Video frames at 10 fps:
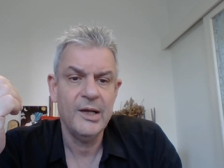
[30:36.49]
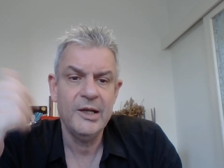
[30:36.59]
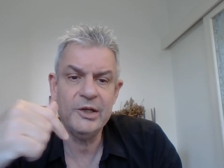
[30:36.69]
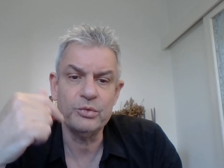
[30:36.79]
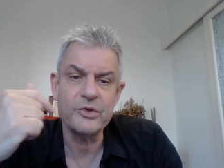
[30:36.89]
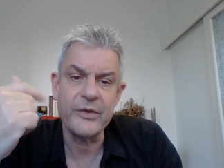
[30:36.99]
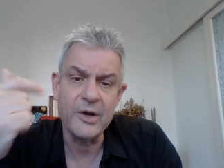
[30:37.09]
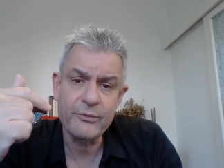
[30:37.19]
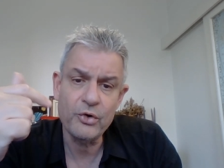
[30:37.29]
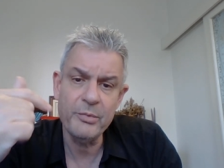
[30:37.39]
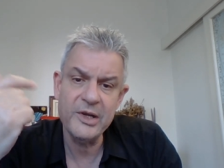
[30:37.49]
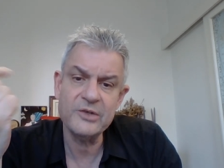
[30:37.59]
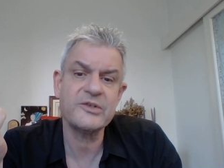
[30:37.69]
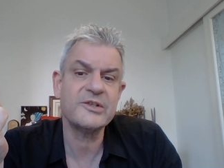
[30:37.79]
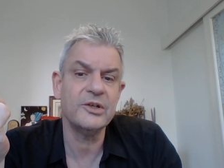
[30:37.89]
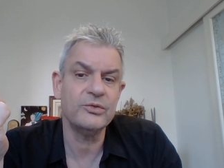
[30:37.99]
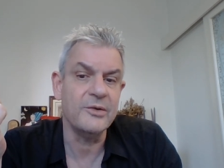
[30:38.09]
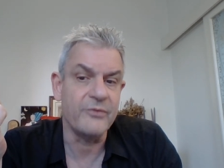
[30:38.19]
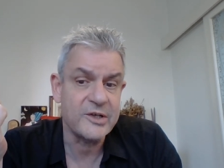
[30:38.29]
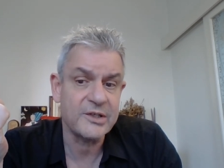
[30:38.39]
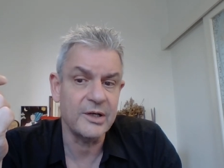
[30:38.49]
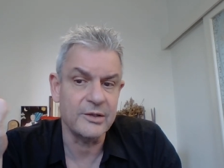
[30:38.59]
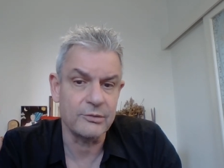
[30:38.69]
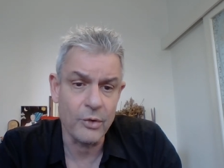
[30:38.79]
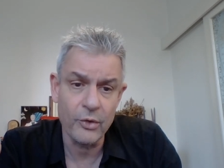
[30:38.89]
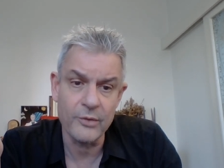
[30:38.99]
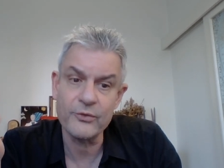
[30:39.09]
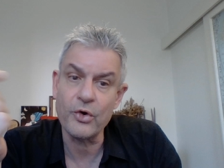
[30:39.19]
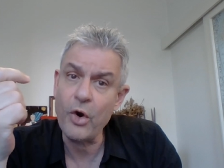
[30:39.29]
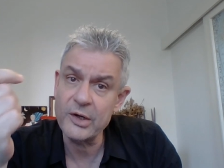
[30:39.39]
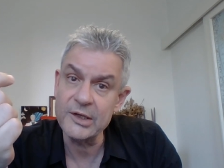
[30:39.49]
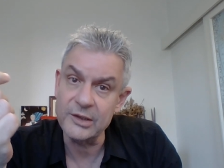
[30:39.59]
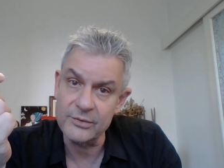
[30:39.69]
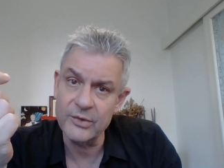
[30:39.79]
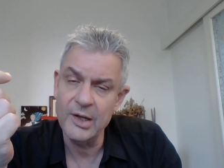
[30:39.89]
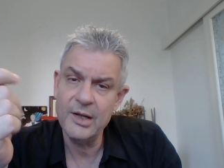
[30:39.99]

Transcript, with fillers: It would therefore be interesting to investigate the role of cognitive